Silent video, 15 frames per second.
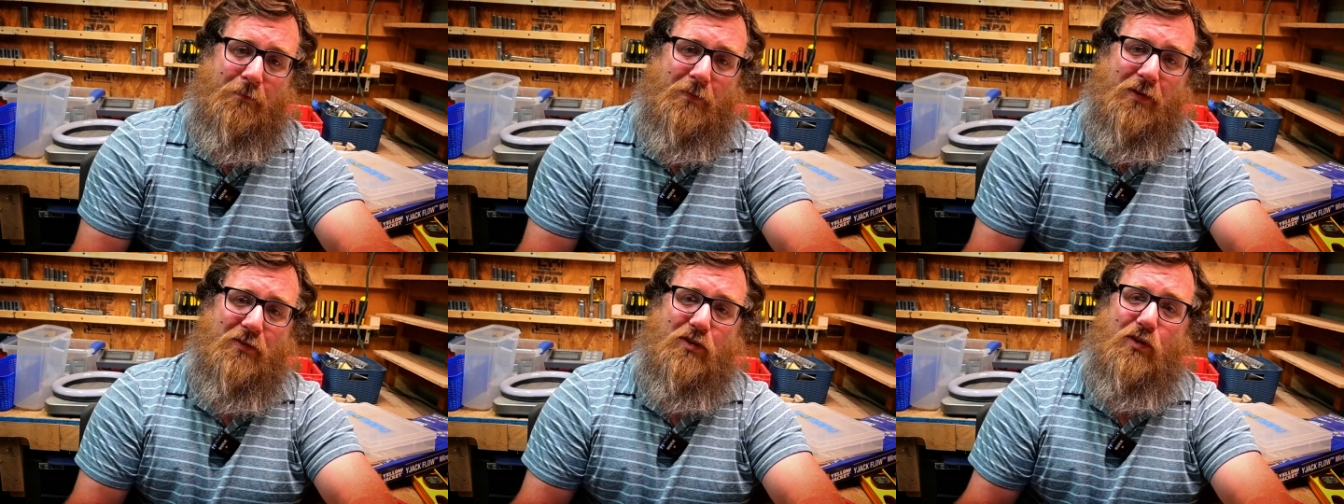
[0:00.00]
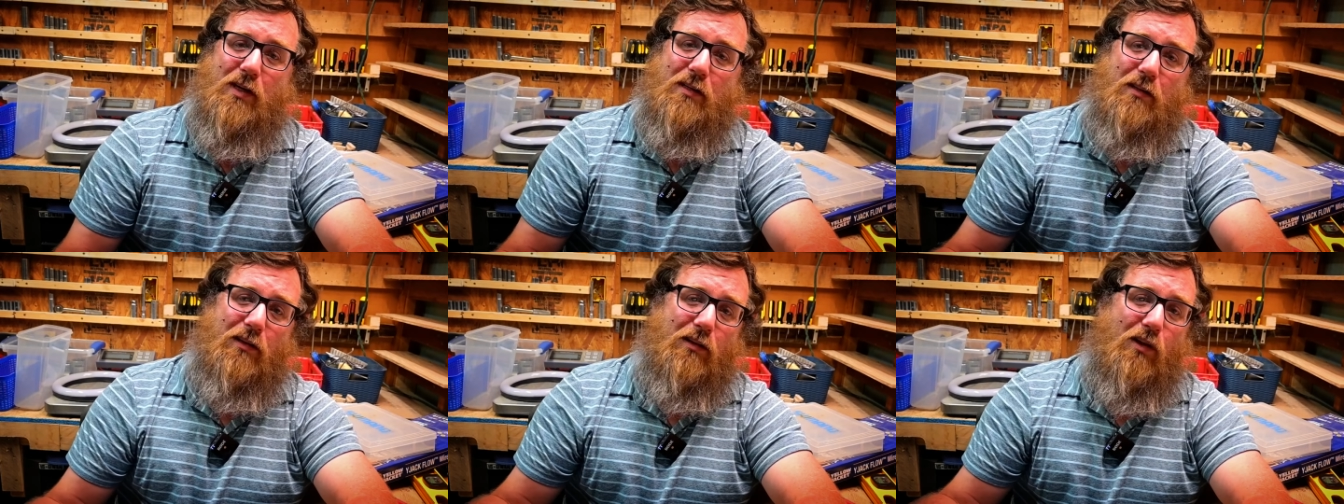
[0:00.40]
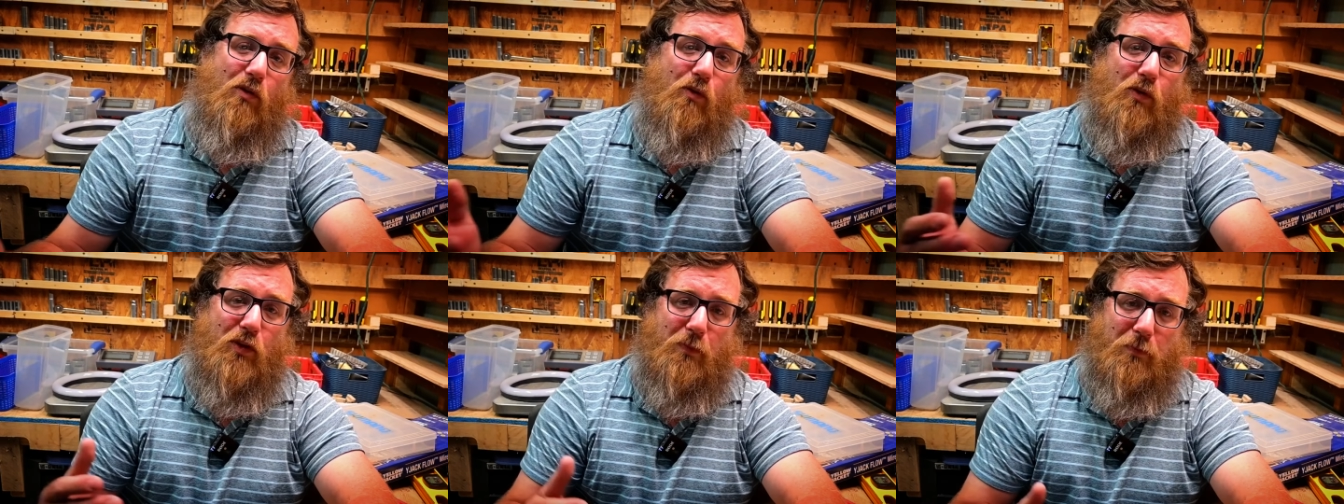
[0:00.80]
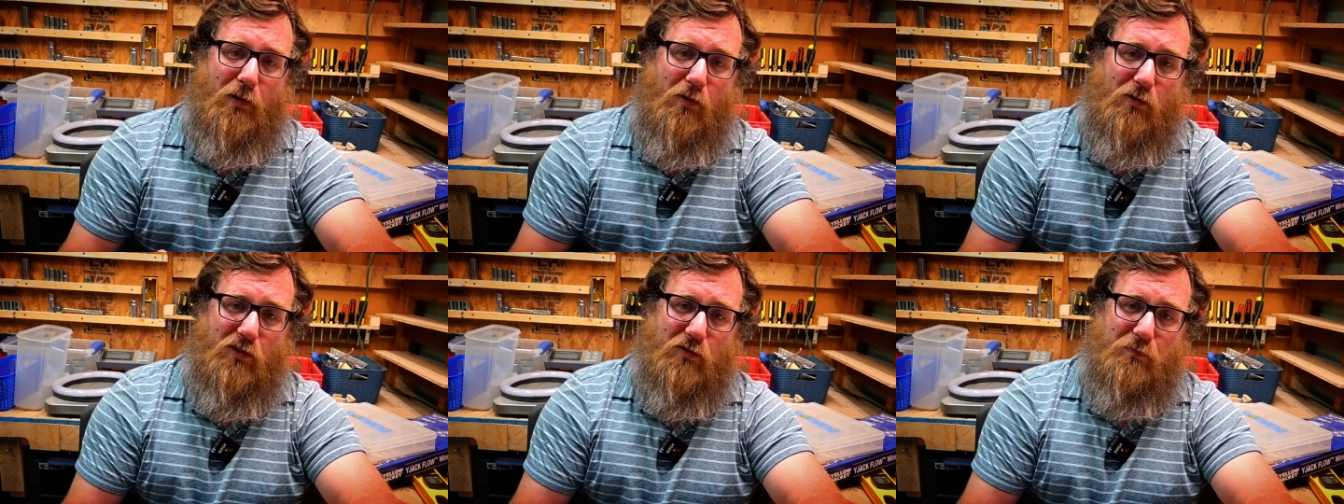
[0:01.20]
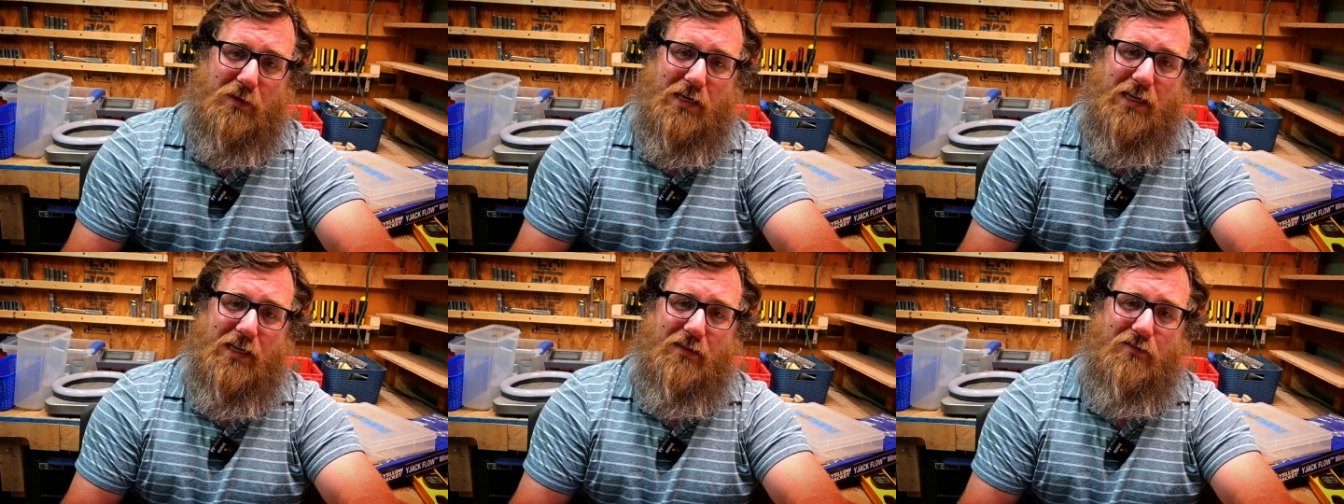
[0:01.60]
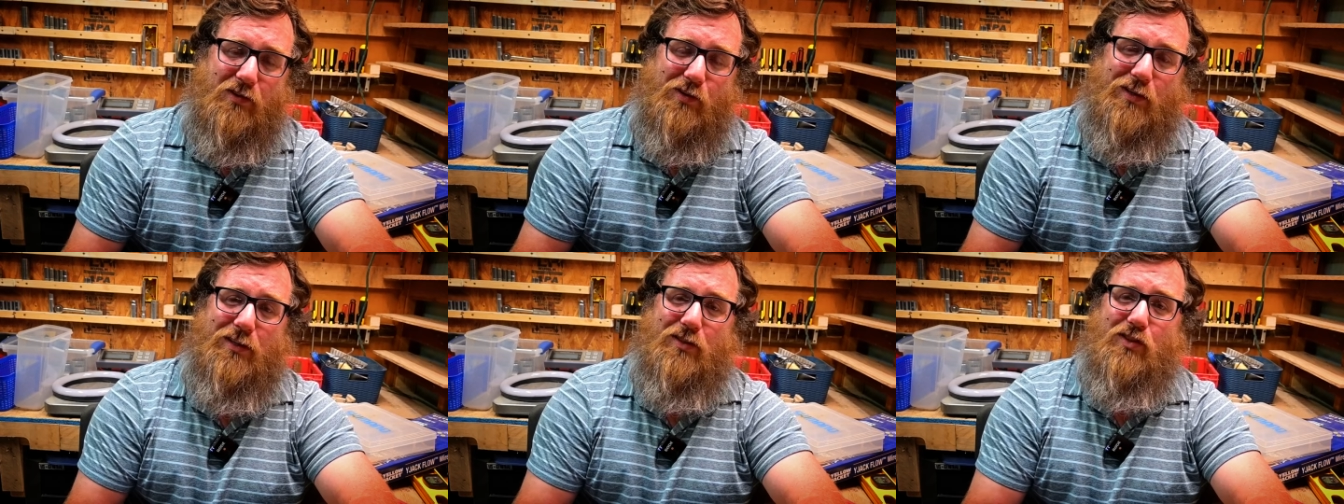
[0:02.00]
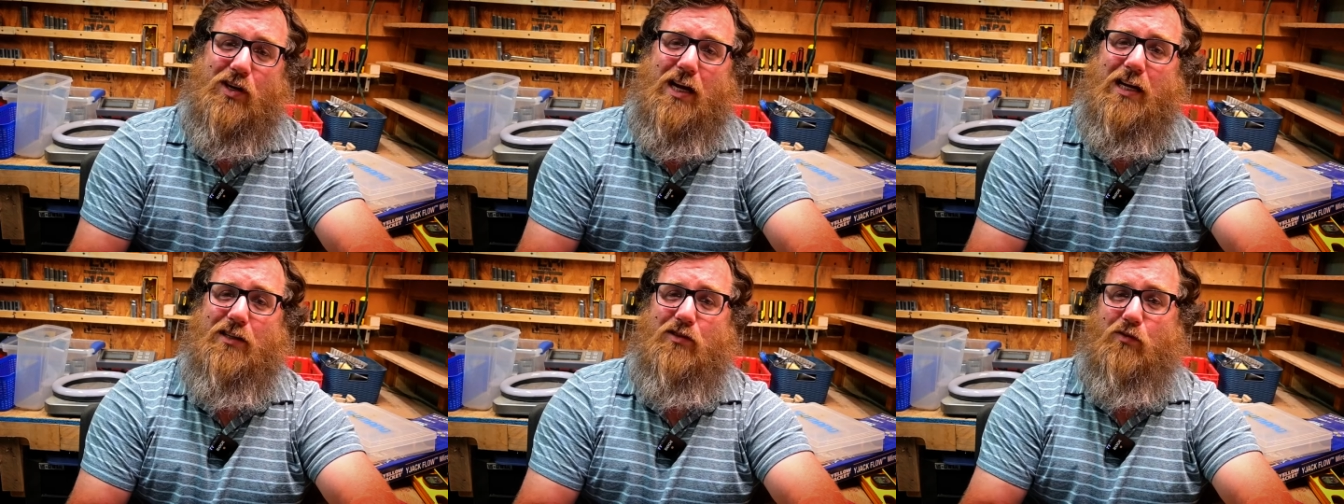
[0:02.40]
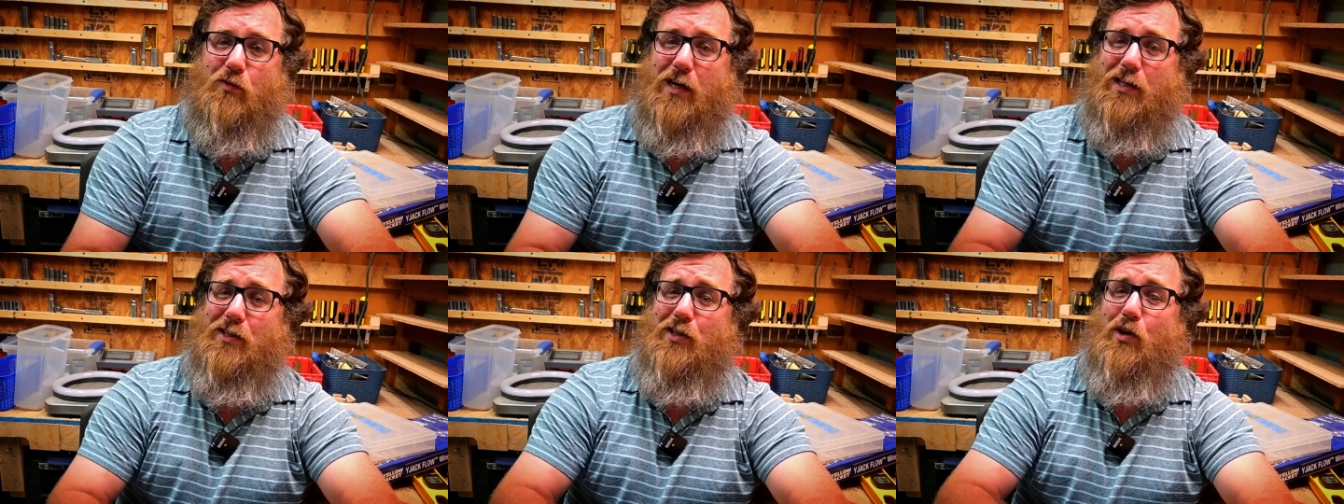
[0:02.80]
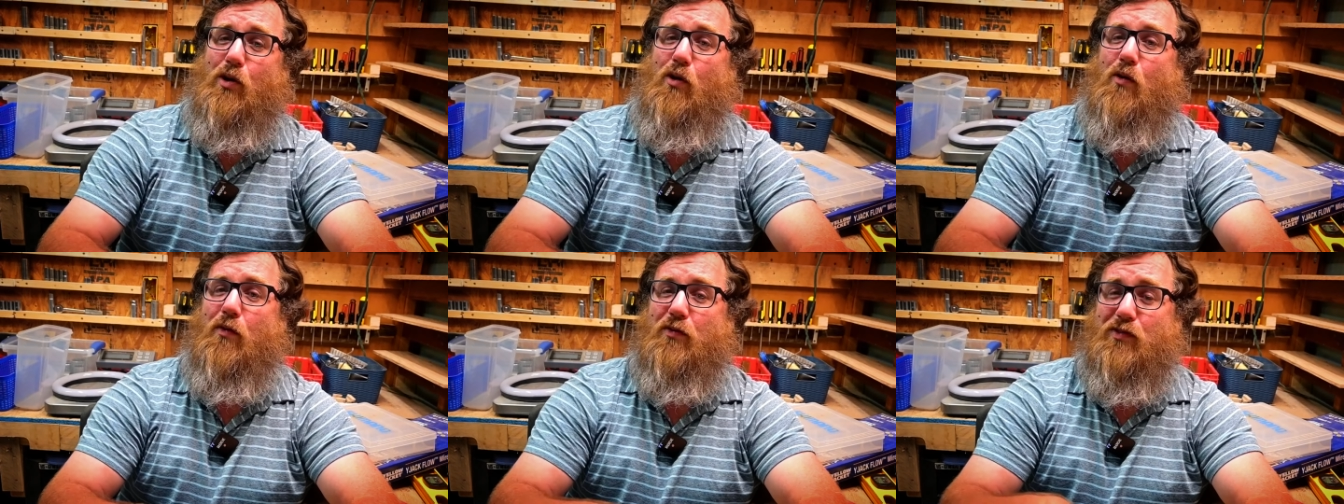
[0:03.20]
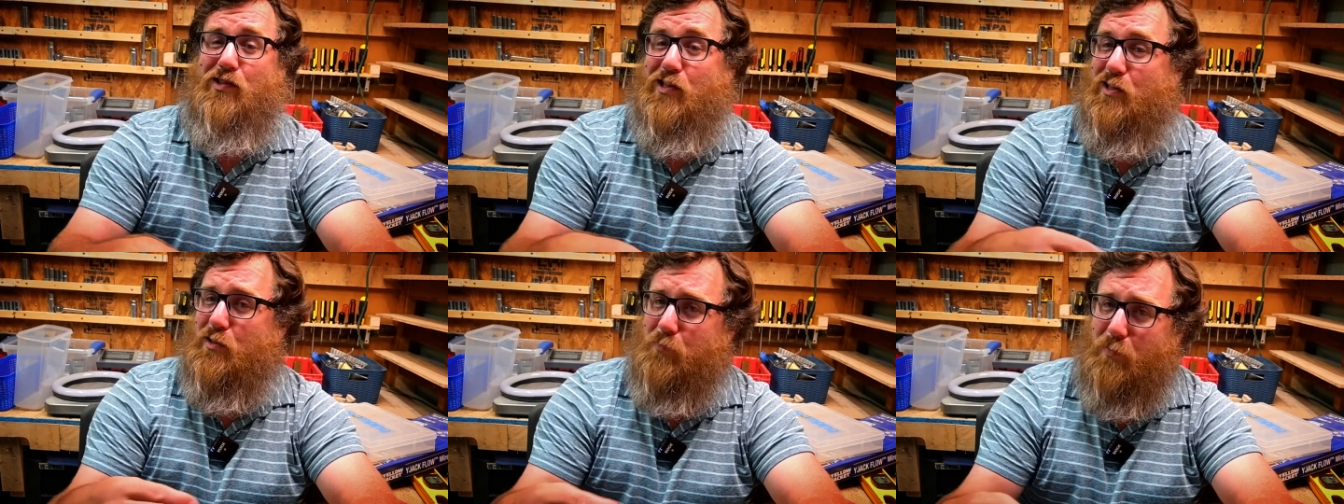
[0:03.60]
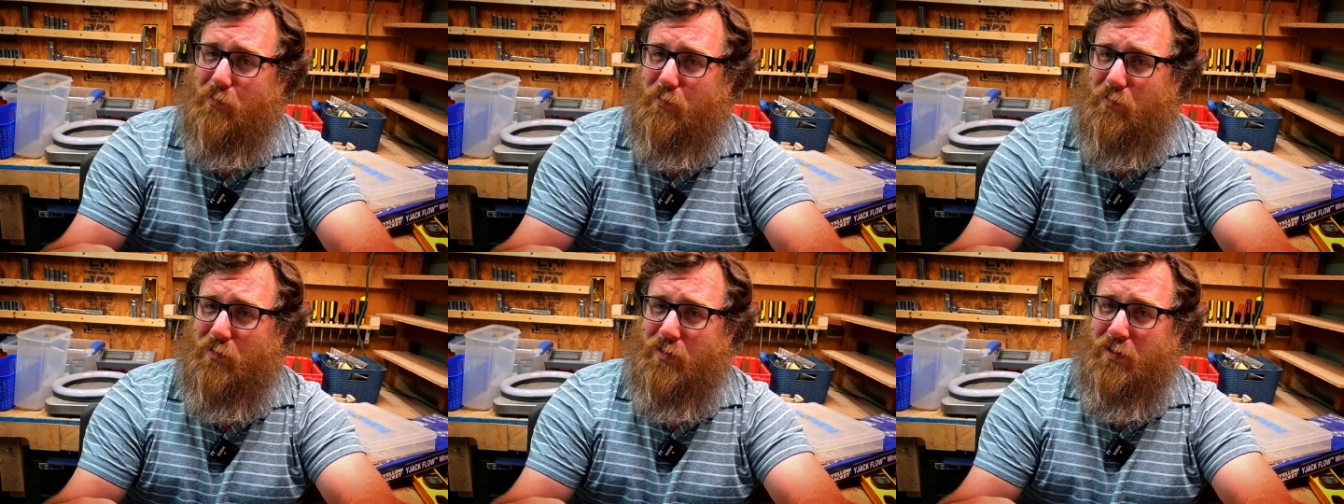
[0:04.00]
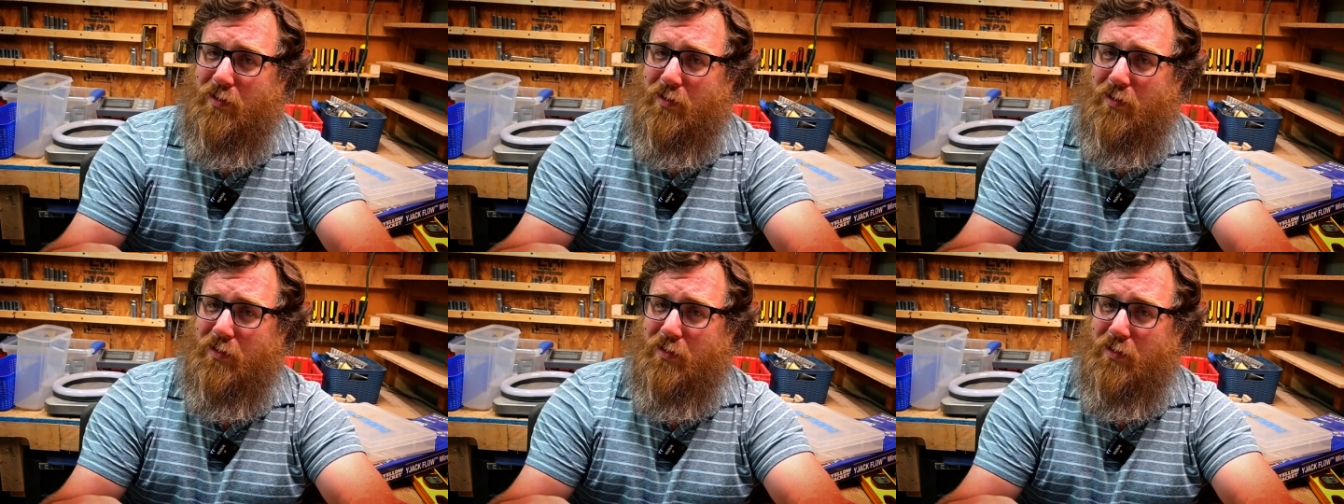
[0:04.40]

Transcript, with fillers: So you have to lower the blower speed so you can change the ratio of sensible